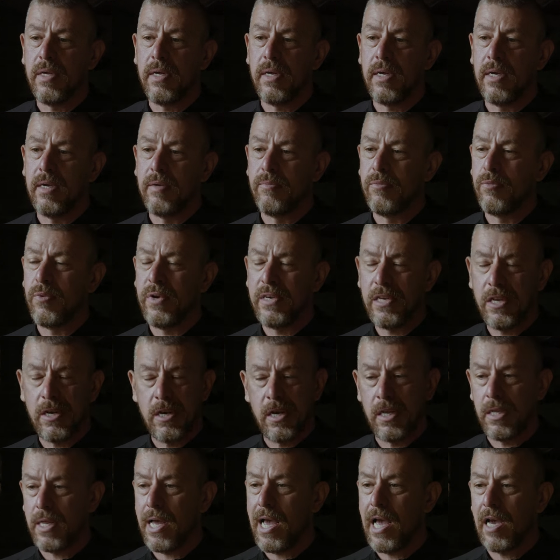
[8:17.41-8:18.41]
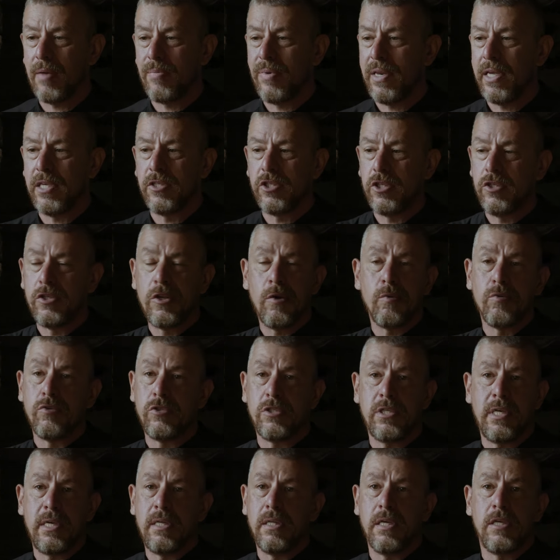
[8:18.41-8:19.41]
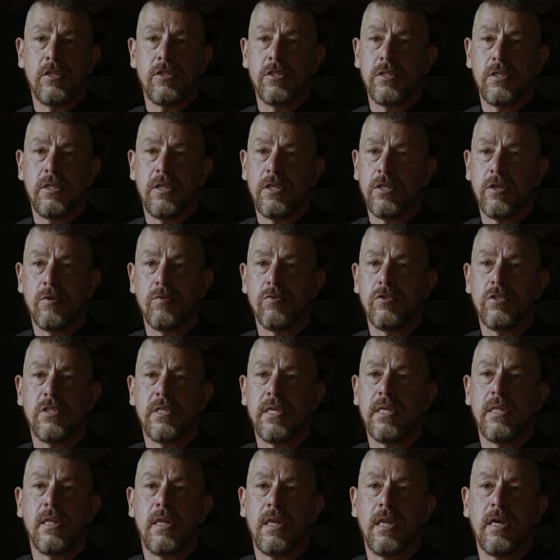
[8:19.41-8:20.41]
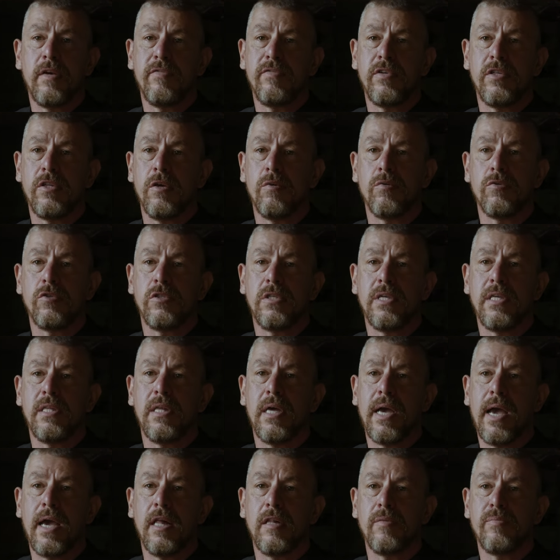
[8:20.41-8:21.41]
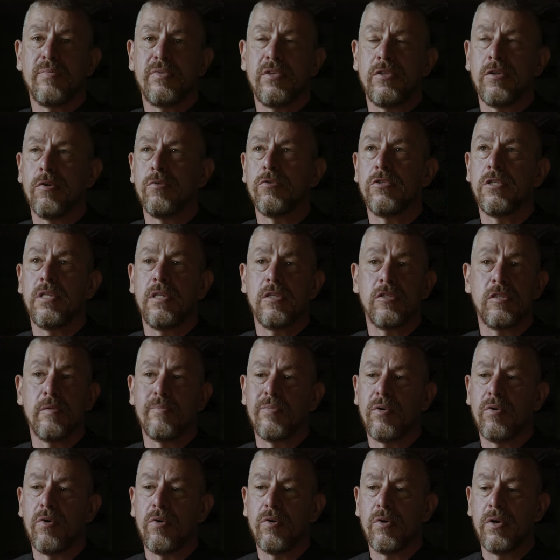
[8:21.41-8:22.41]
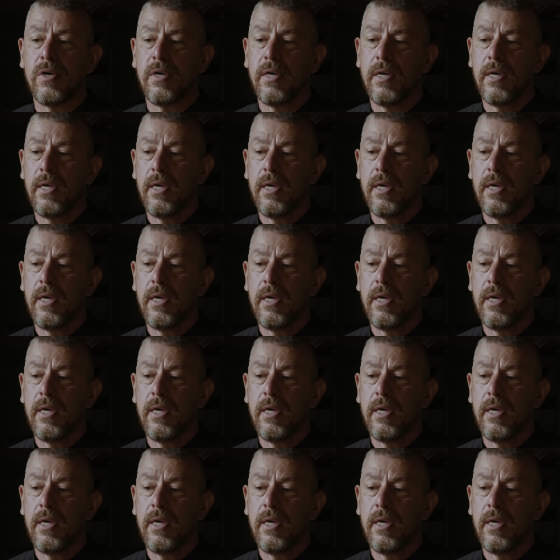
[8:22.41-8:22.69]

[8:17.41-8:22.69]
Um, when you're in a dark place, you don't see this. You don't see the love. You don't see the help. You don't see the support.